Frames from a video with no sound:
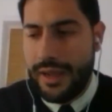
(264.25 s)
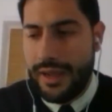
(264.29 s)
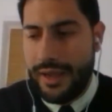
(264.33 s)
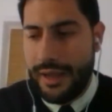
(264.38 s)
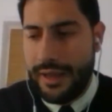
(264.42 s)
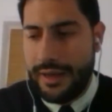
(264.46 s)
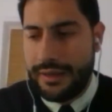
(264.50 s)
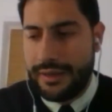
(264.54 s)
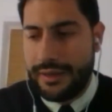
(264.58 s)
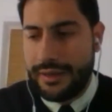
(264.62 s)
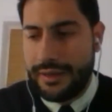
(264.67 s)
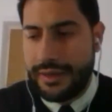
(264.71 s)

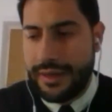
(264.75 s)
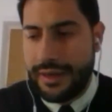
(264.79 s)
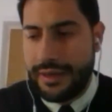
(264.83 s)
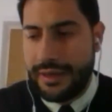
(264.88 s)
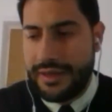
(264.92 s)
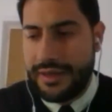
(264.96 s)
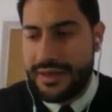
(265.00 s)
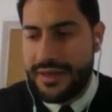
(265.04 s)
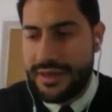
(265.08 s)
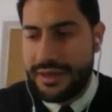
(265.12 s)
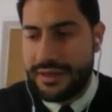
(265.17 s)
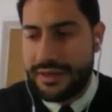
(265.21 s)

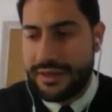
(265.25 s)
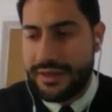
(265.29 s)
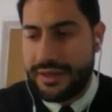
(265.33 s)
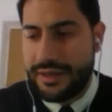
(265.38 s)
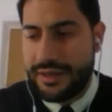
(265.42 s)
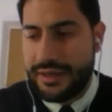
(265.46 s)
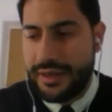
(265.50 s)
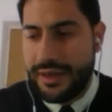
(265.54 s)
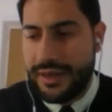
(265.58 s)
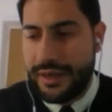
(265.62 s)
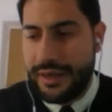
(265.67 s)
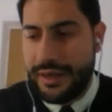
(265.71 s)
And
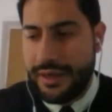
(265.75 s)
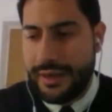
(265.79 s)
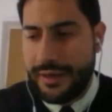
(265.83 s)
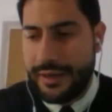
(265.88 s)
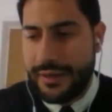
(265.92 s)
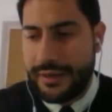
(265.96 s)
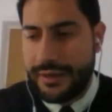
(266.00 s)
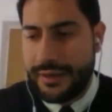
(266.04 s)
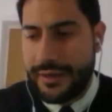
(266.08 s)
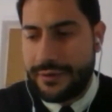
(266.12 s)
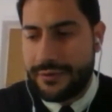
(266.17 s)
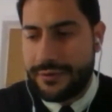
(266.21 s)
here
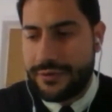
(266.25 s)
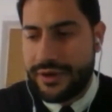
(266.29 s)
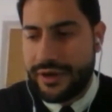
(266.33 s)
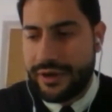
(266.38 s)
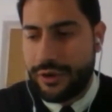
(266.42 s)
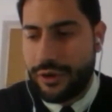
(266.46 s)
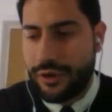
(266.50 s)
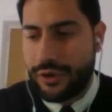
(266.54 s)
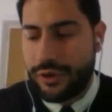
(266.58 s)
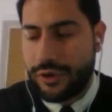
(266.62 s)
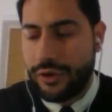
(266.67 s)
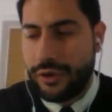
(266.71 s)
I can
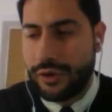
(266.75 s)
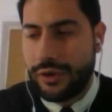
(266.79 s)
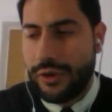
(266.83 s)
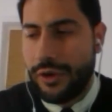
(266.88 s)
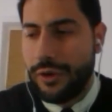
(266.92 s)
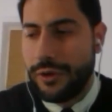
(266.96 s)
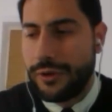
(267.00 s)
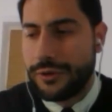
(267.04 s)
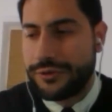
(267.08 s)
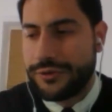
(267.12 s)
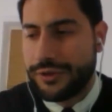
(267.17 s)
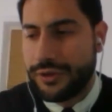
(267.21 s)
recall
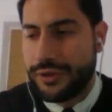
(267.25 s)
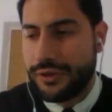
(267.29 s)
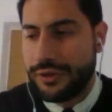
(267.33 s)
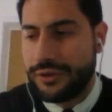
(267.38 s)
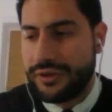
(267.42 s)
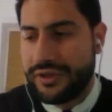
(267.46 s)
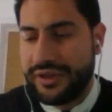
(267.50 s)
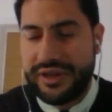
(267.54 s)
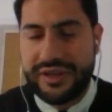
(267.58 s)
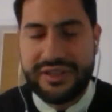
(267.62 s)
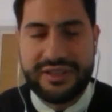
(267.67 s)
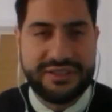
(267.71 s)

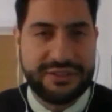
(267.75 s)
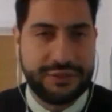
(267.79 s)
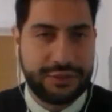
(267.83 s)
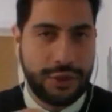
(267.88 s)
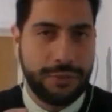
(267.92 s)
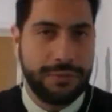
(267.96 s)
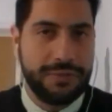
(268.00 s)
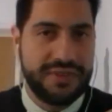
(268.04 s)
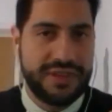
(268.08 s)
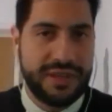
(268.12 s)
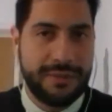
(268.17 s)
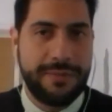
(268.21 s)
also there is
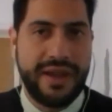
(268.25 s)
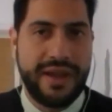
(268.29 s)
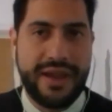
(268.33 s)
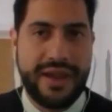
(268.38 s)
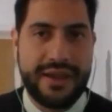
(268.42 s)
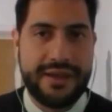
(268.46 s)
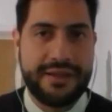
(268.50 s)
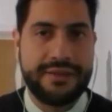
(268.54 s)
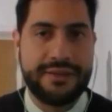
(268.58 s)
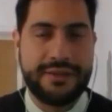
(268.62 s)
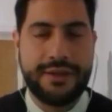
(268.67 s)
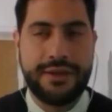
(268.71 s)
some
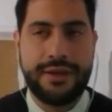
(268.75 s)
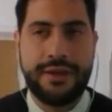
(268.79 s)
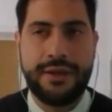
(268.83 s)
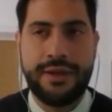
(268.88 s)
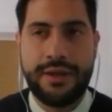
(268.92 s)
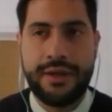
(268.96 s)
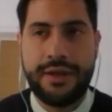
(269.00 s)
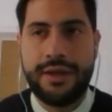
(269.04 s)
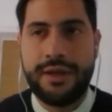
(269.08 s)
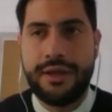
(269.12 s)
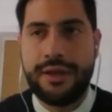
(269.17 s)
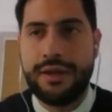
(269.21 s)
debate
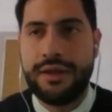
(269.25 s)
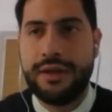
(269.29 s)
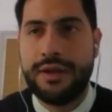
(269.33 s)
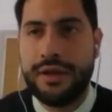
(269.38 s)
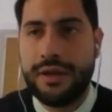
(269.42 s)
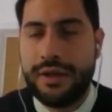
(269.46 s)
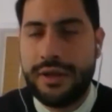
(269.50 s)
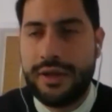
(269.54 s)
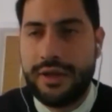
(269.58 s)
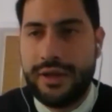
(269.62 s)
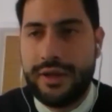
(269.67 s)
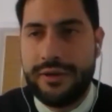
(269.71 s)

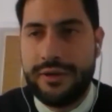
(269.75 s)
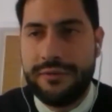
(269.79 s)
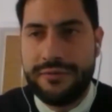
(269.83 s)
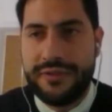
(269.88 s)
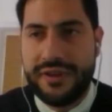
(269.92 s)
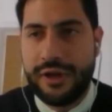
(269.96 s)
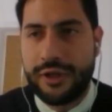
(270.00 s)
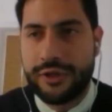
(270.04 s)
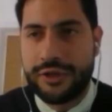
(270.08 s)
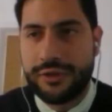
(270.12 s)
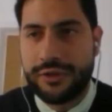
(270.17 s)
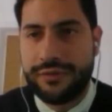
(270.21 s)
in
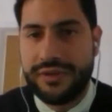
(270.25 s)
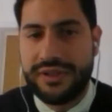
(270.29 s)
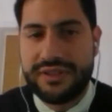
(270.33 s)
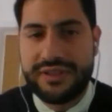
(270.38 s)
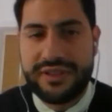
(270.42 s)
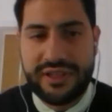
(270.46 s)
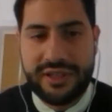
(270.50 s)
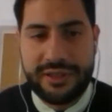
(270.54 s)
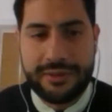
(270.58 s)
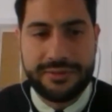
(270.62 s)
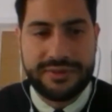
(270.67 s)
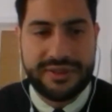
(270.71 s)
philosophy
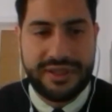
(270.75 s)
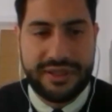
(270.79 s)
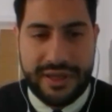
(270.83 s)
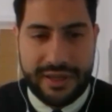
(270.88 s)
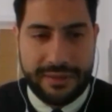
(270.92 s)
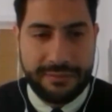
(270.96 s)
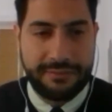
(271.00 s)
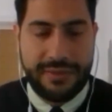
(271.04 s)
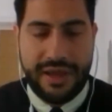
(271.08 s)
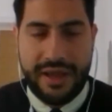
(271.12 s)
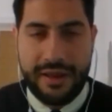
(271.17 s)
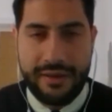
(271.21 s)
terms, and
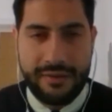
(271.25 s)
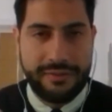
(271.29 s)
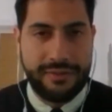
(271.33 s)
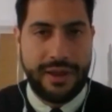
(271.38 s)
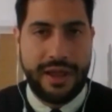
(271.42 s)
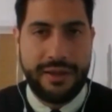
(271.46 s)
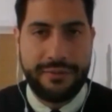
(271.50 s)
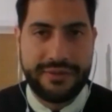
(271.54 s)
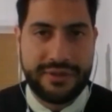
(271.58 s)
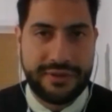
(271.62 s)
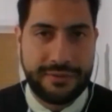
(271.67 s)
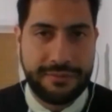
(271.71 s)
then
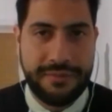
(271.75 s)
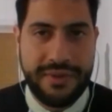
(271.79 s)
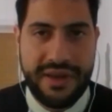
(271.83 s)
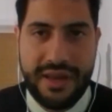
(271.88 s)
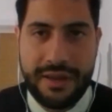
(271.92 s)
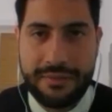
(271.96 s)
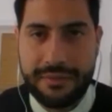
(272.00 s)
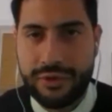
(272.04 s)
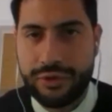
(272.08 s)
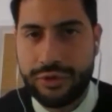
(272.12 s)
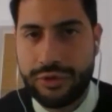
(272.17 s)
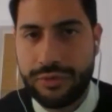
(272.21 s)
after me,
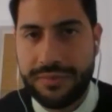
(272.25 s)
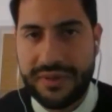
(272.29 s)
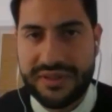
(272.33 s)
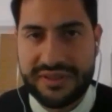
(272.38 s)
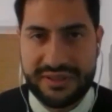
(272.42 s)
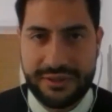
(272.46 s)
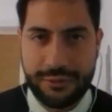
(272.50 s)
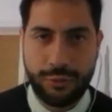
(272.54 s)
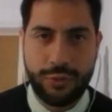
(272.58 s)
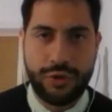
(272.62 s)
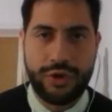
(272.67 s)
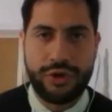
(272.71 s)
I'm going to pass
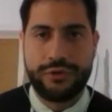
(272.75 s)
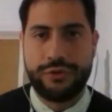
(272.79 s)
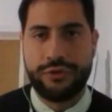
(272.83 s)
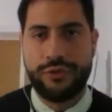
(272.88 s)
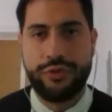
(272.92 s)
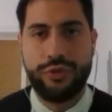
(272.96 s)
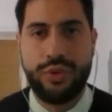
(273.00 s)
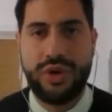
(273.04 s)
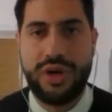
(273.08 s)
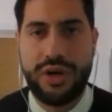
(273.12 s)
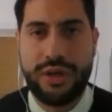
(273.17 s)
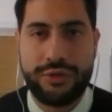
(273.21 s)
the word
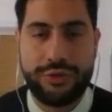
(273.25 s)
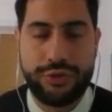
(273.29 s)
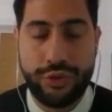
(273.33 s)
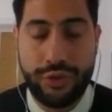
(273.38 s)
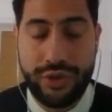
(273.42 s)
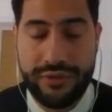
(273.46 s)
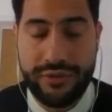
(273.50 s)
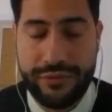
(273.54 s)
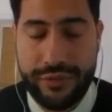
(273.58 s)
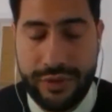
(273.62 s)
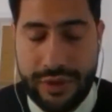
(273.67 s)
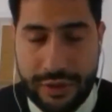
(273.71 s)
to a
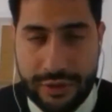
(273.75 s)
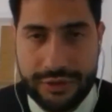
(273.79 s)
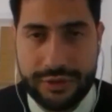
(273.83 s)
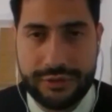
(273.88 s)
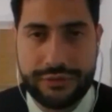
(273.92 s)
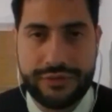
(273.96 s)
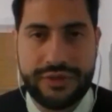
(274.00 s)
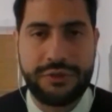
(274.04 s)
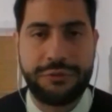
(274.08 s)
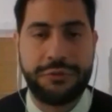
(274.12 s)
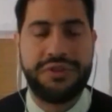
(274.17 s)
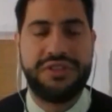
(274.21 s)
truly
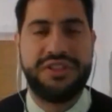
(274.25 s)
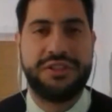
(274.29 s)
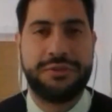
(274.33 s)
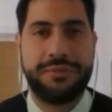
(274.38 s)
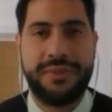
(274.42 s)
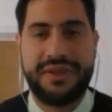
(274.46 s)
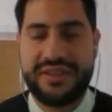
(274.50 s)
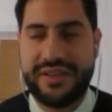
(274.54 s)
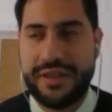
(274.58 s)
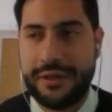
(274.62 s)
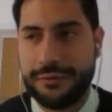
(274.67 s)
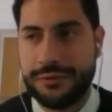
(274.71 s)
philosopher, which is
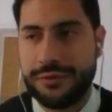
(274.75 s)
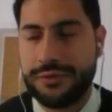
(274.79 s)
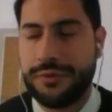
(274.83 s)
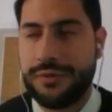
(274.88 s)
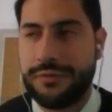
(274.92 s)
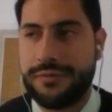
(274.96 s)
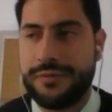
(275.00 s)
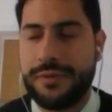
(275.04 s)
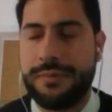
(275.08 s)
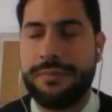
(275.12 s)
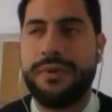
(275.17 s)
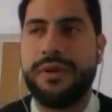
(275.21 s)
Mateusz in
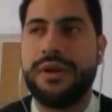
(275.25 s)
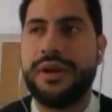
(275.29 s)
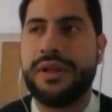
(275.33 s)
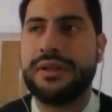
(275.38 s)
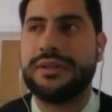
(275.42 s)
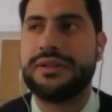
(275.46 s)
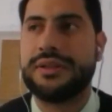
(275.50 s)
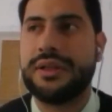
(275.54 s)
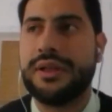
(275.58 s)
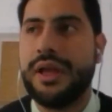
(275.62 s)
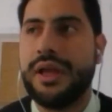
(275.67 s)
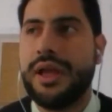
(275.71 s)
Poland.